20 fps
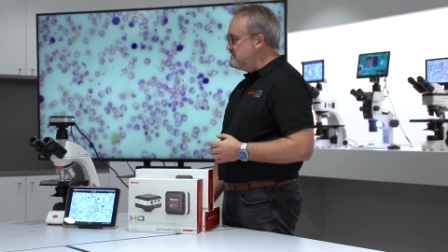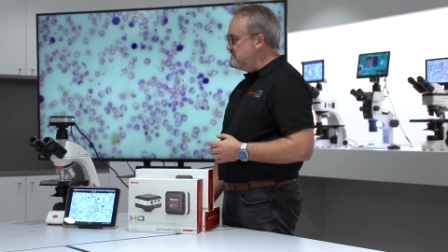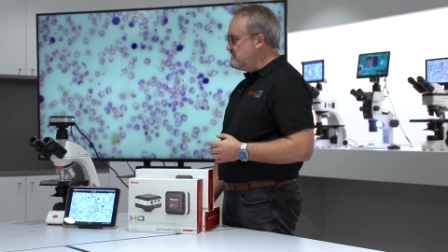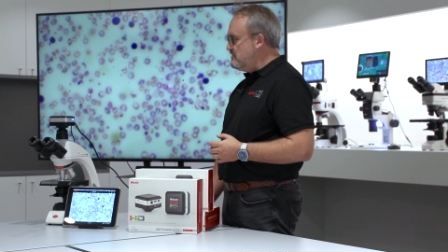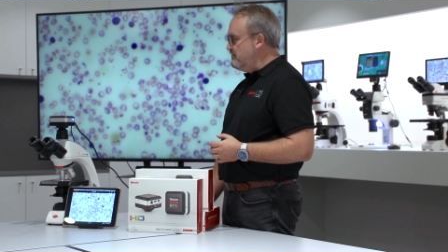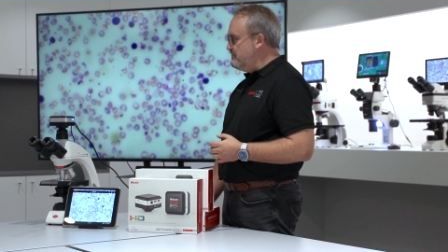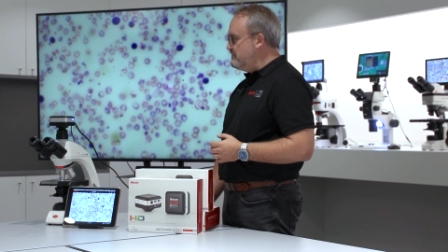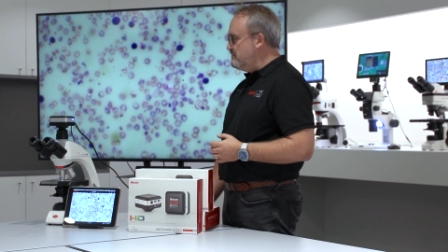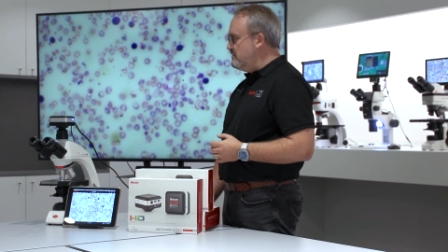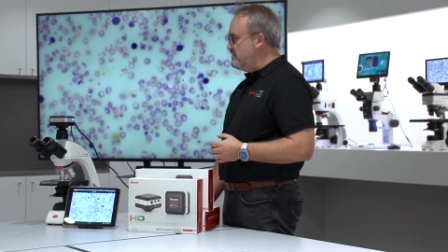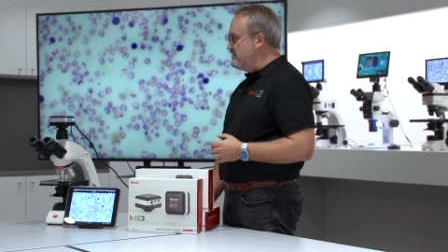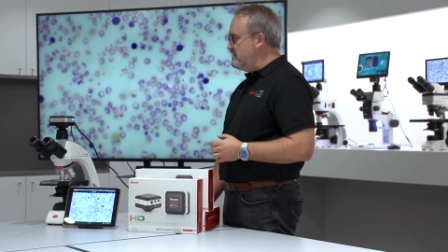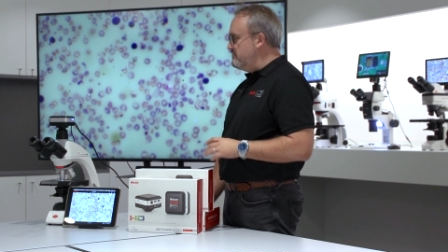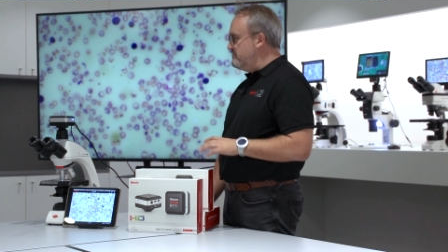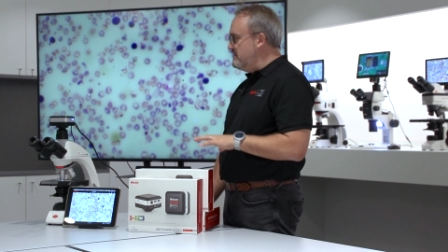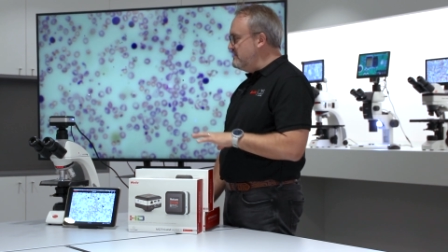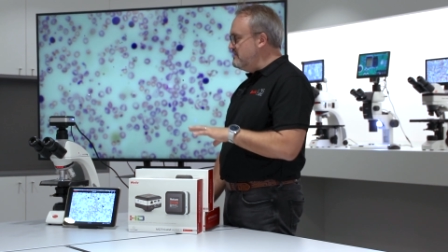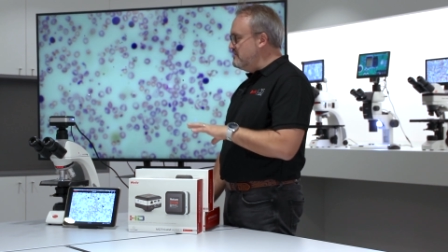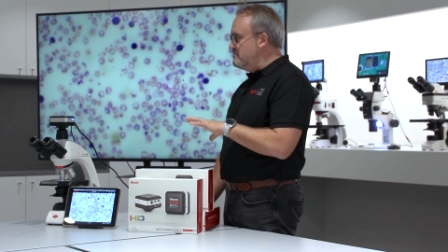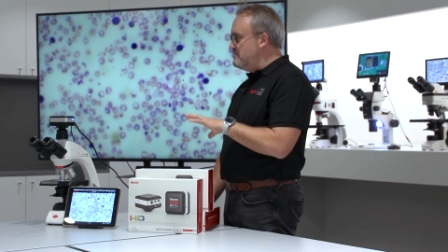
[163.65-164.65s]
software
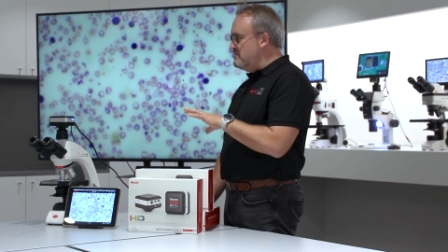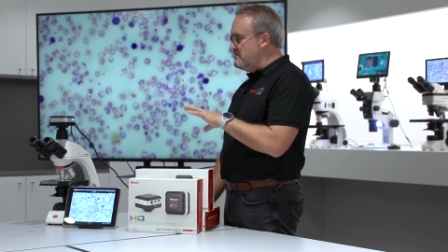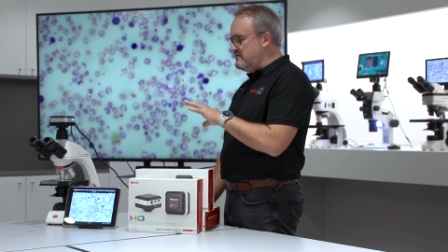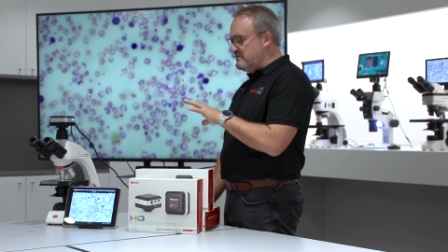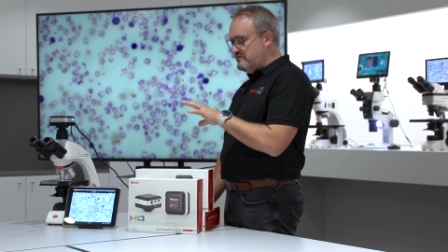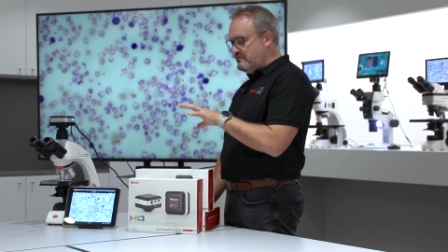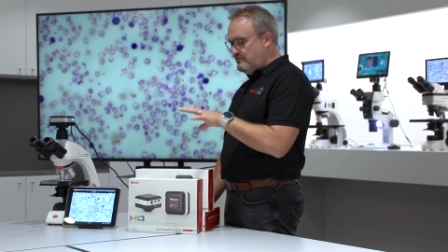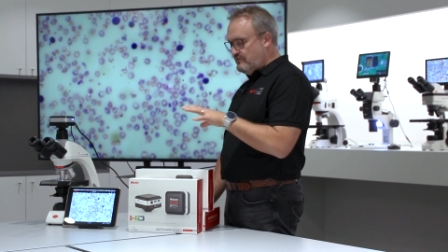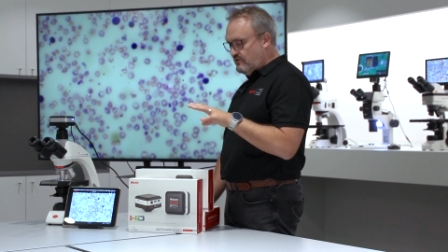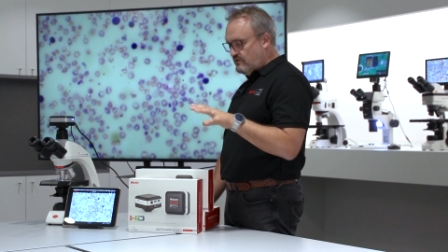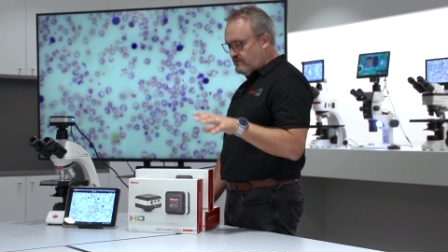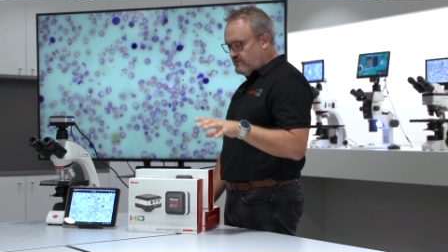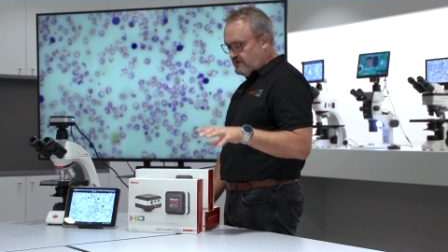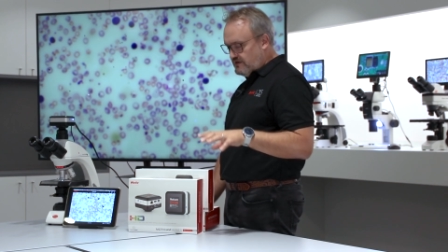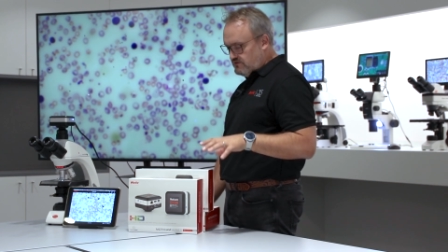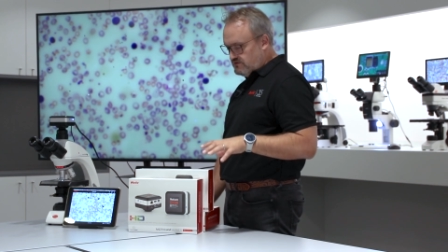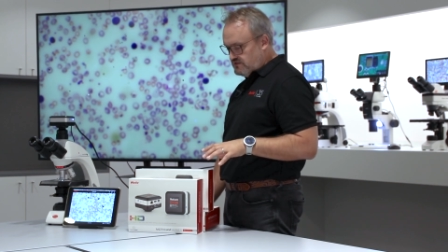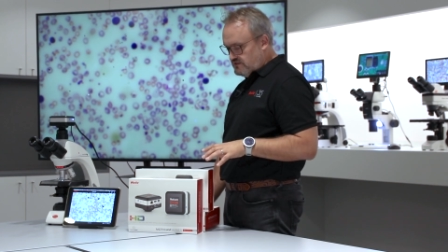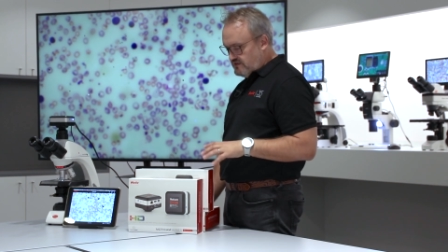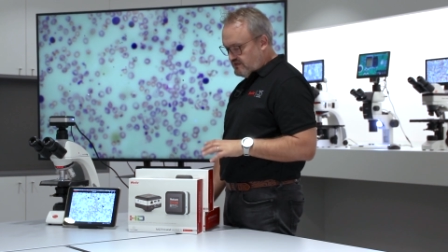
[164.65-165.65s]
available in the
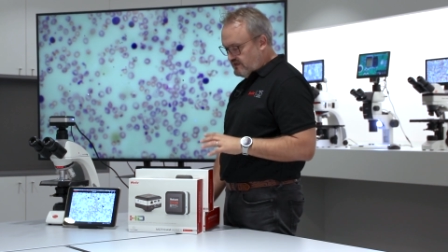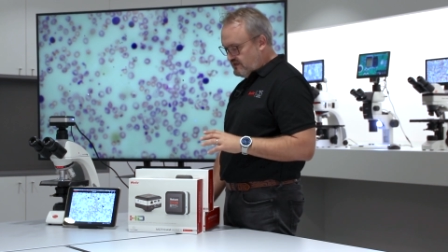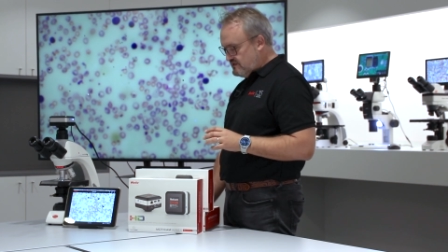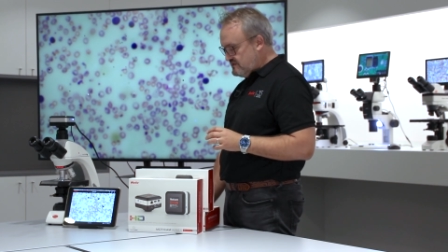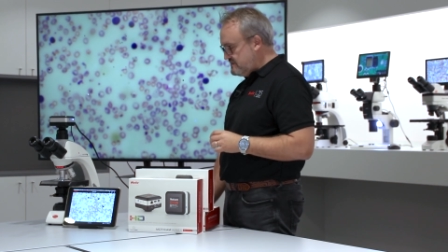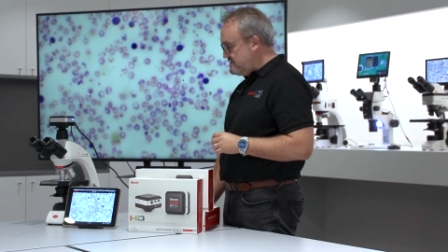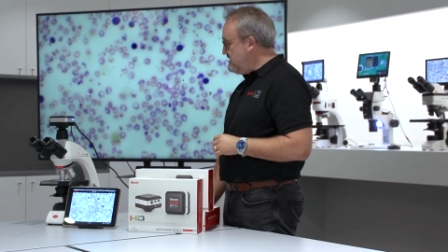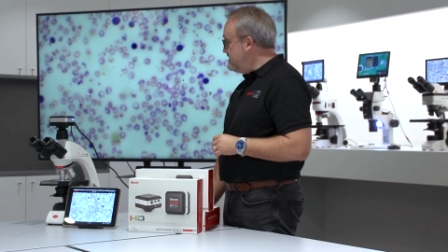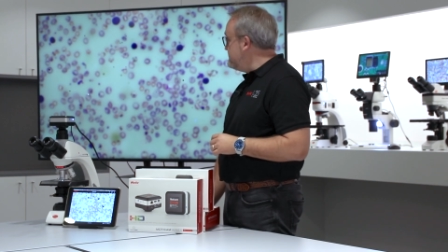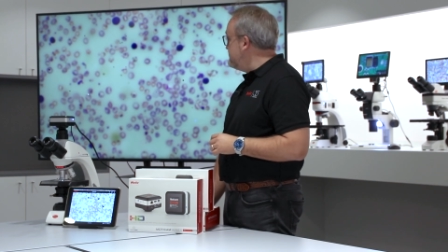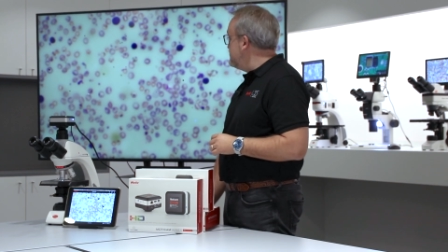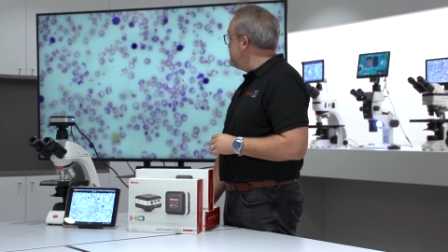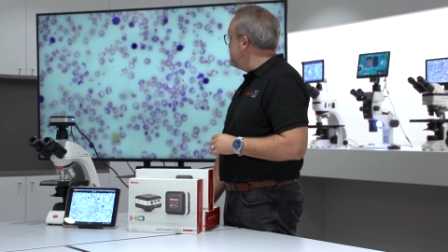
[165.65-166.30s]
4000X and the